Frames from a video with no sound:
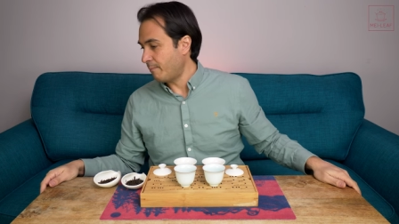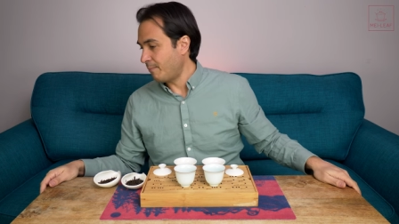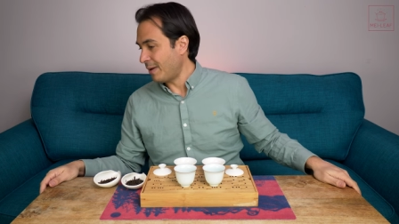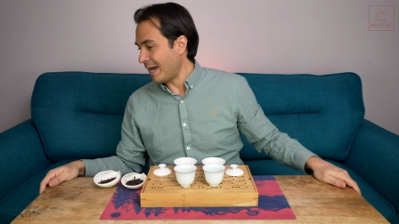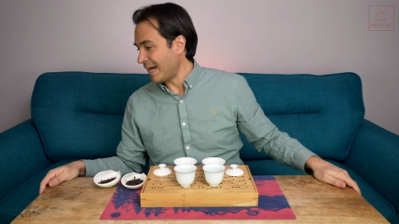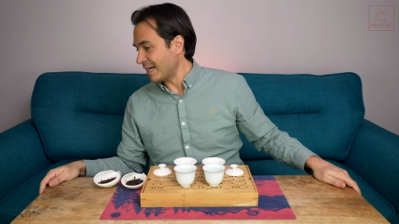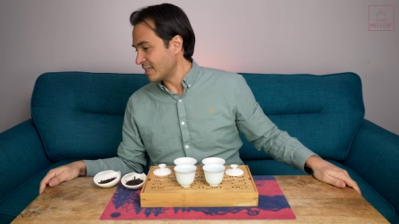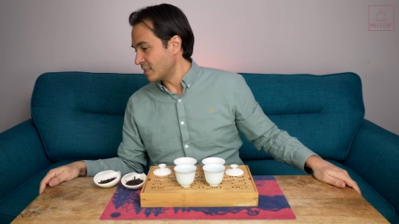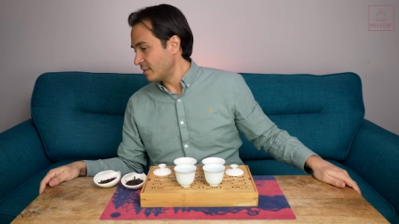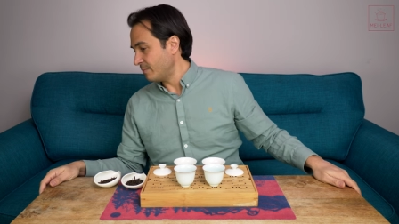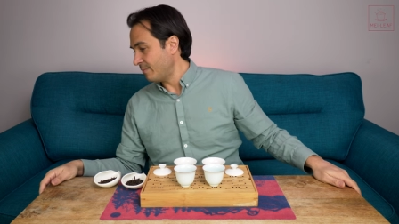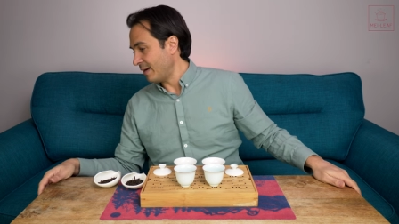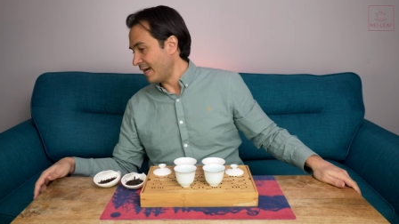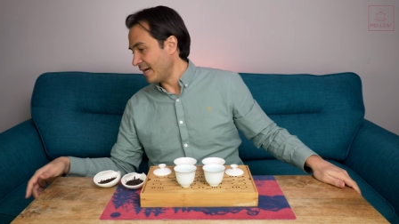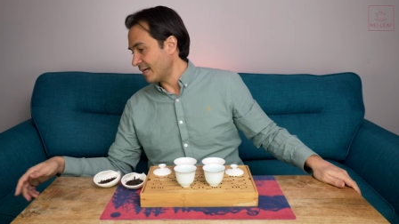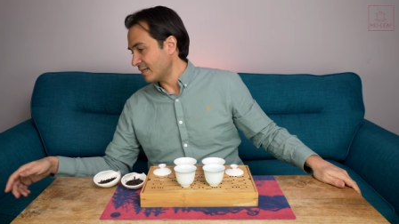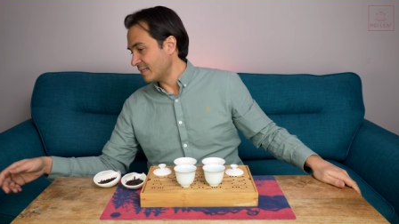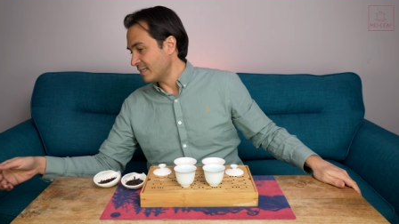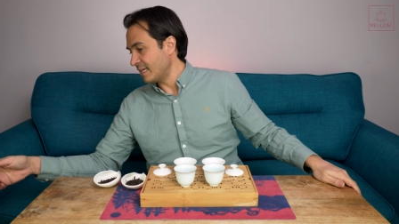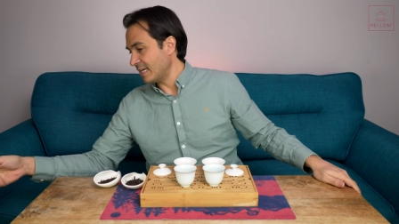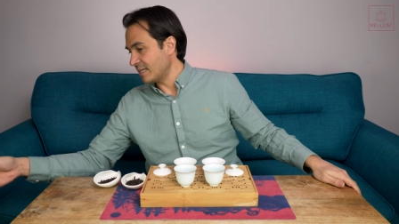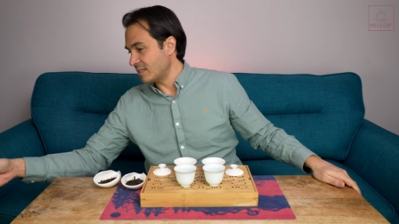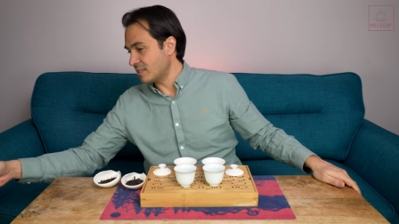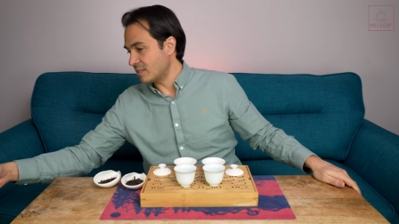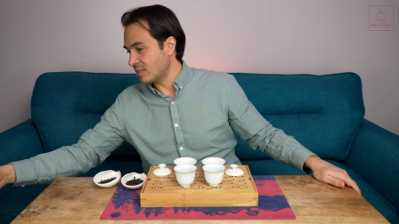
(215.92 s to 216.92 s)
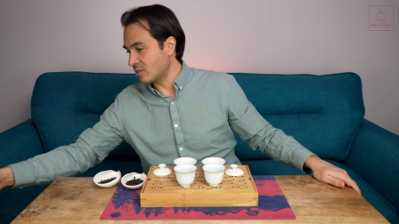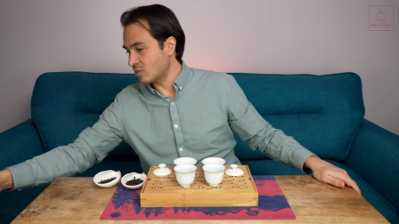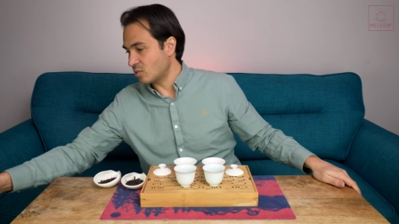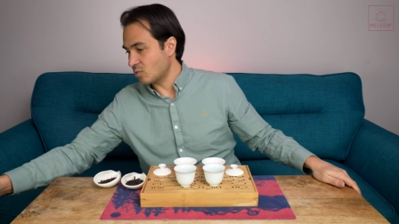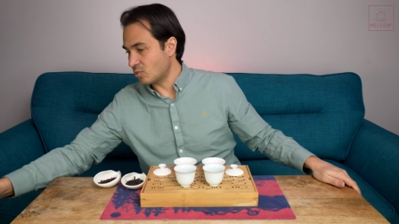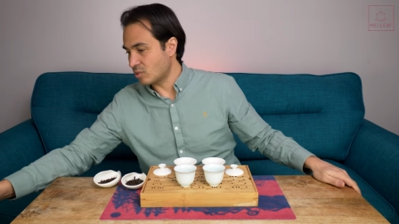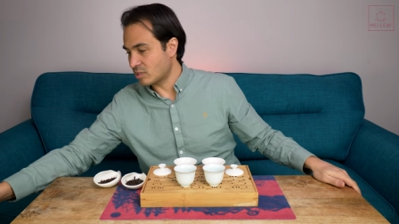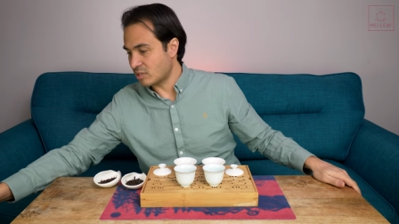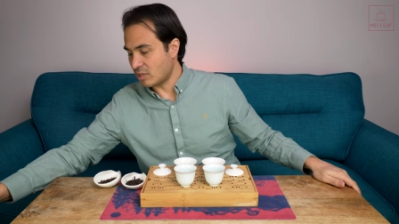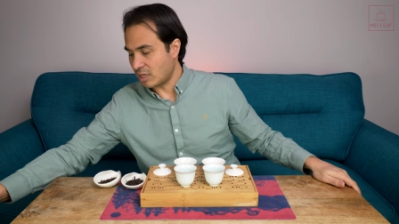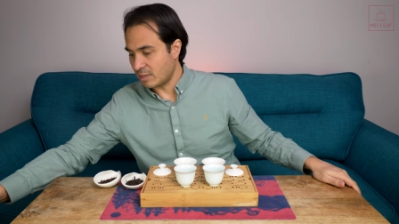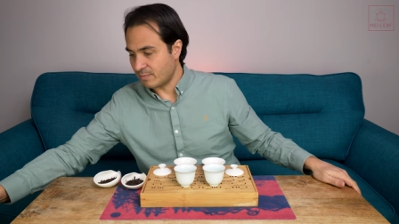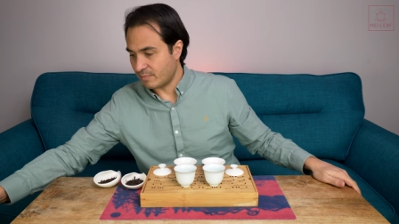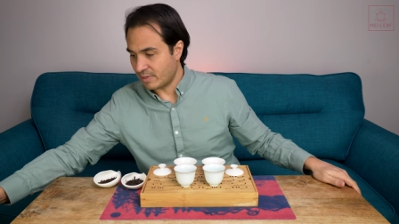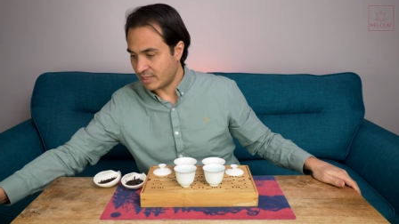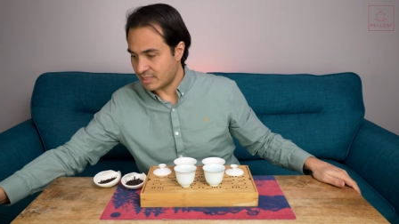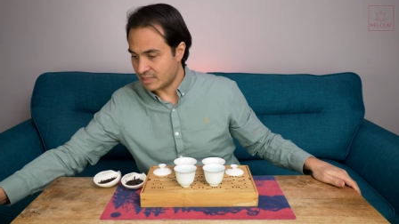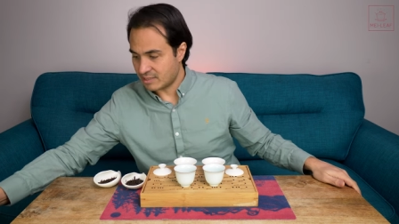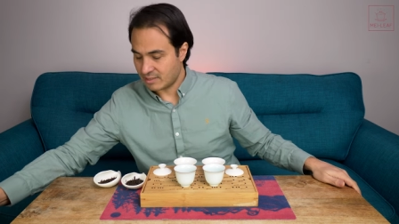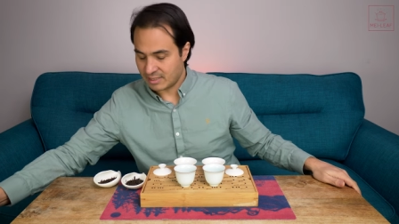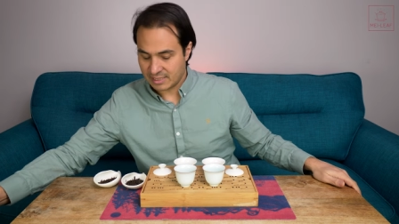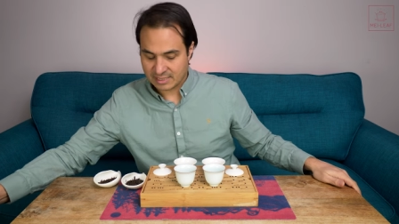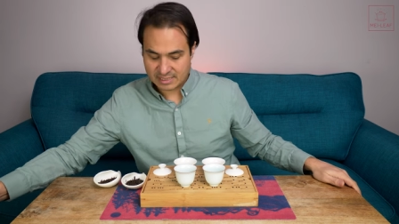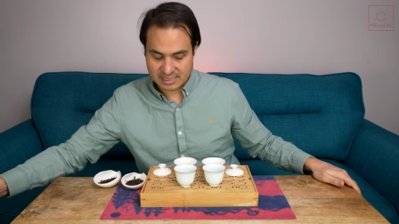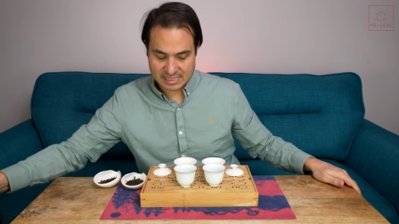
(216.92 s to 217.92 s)
back to back tastings or side by
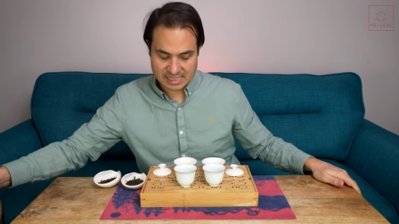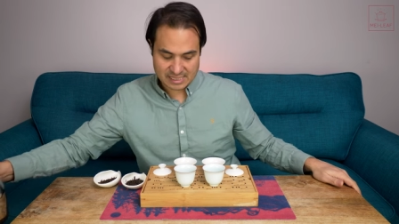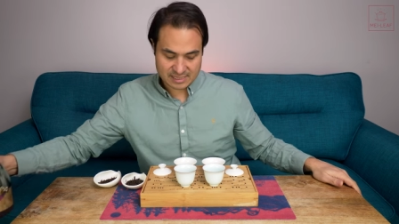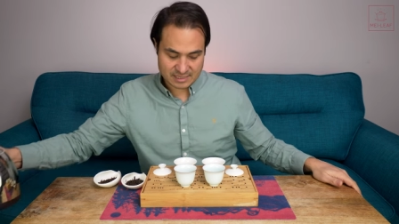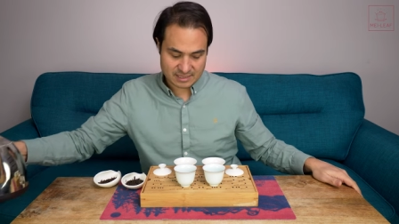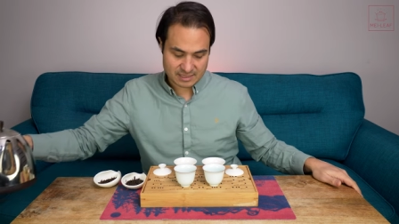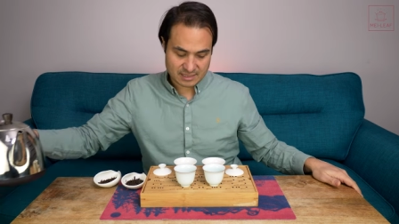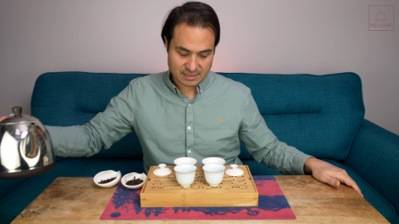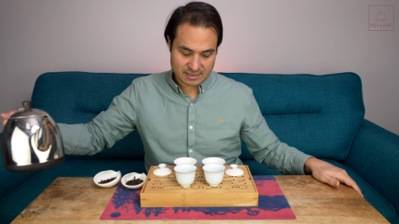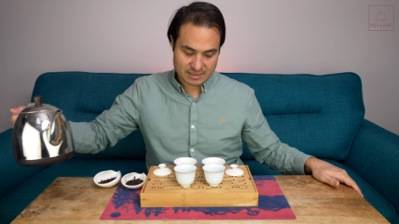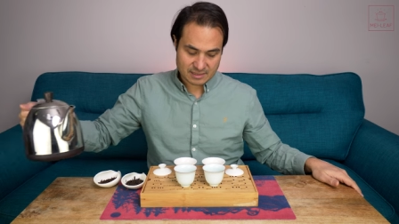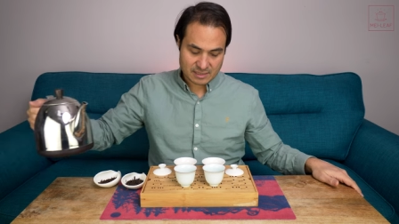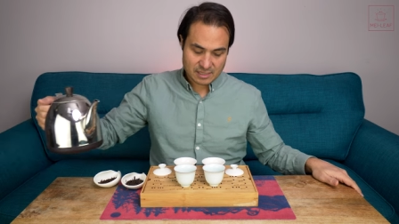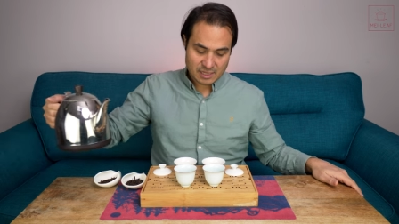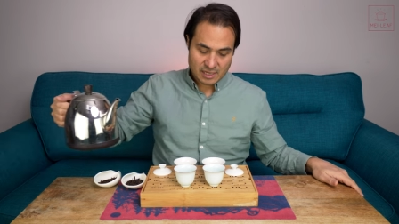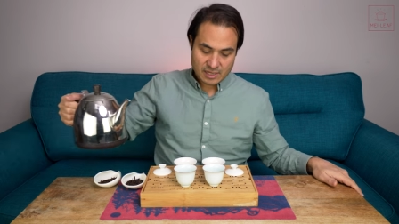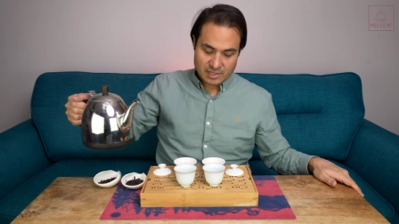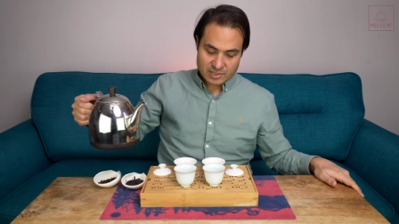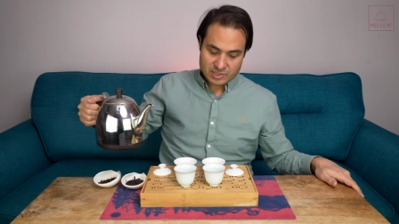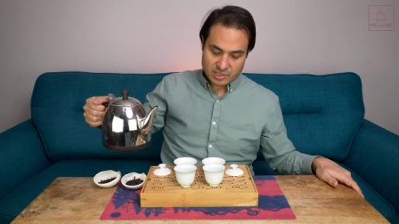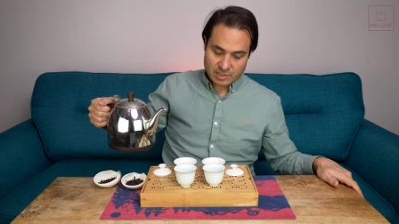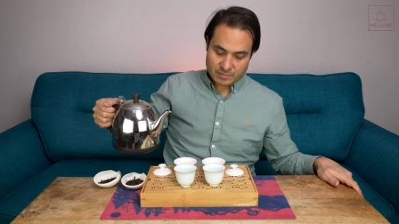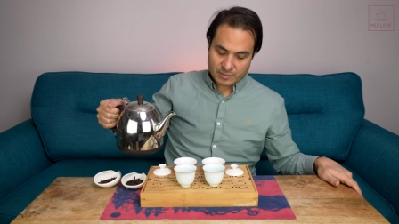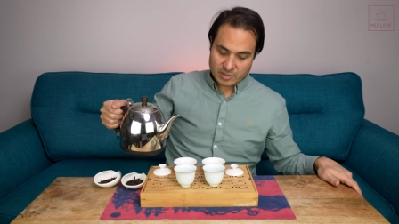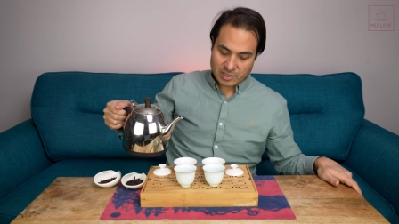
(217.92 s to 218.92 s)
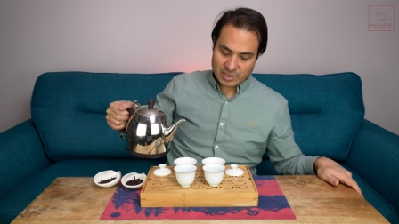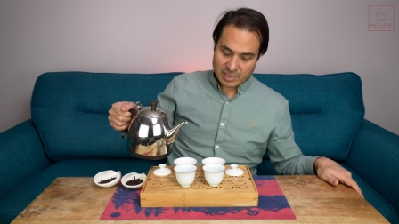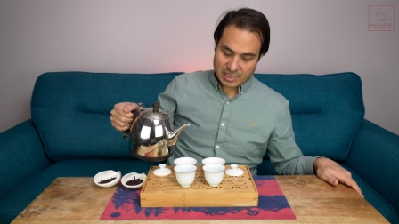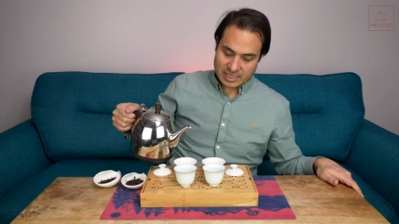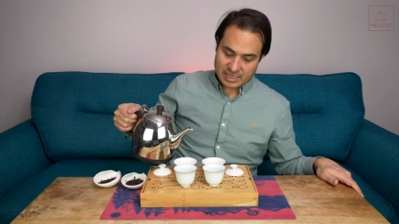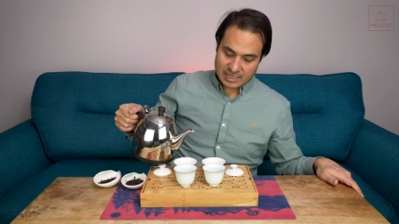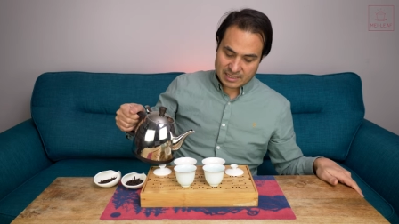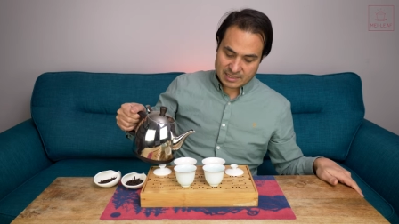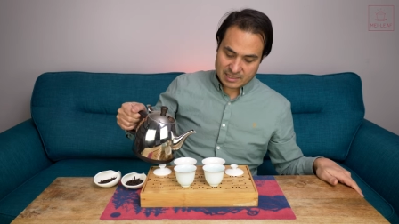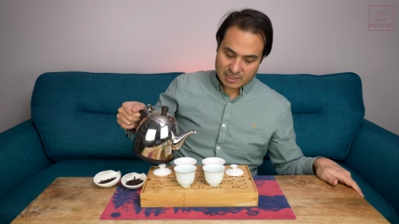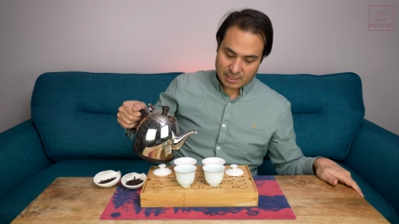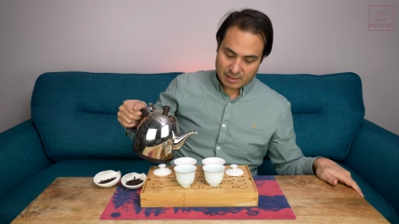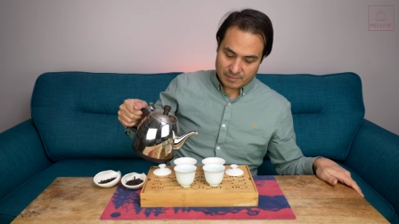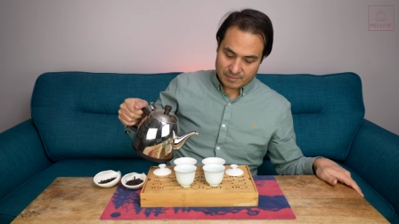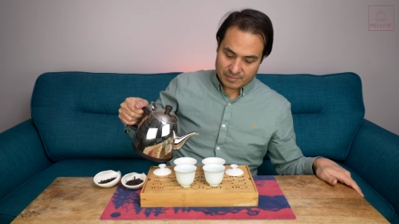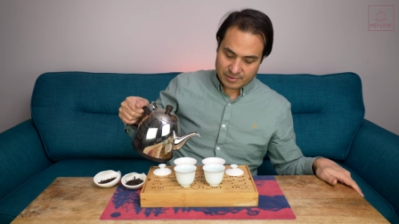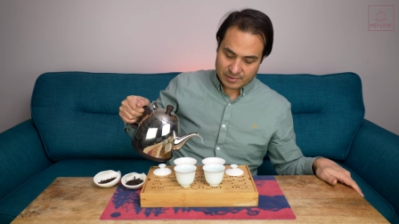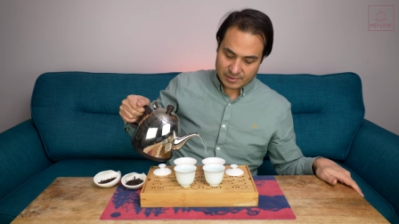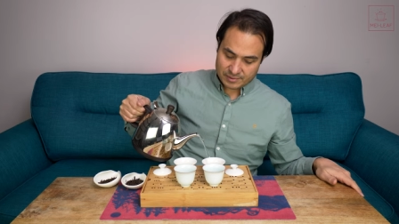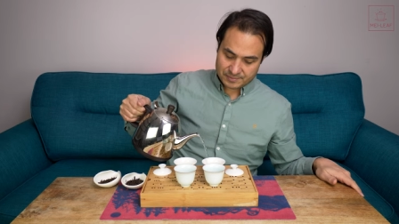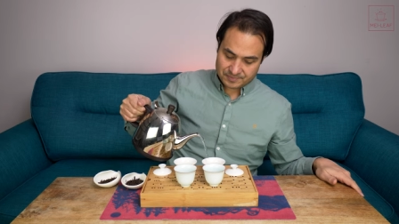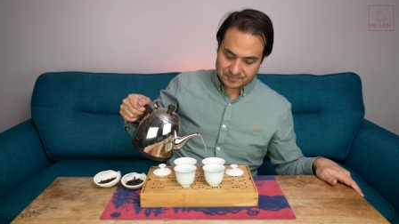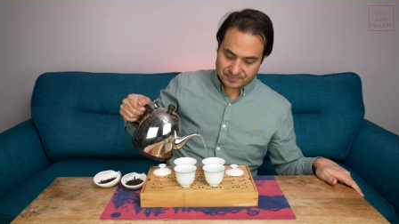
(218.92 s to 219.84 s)
side tastings so i'm going to heat up